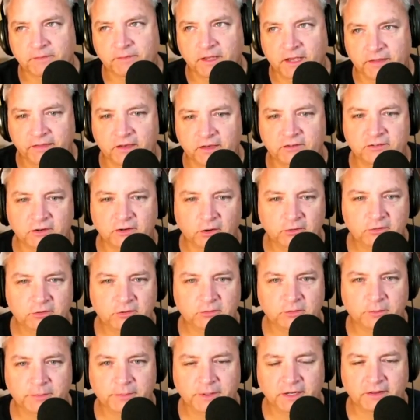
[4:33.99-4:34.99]
And they showed
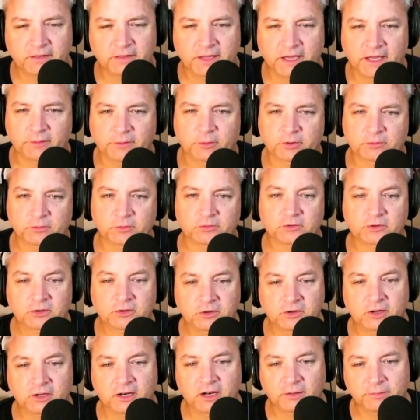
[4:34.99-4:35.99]
you a bit of that, which was
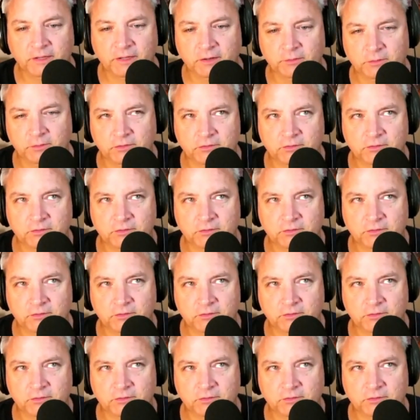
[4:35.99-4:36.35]
good. To me,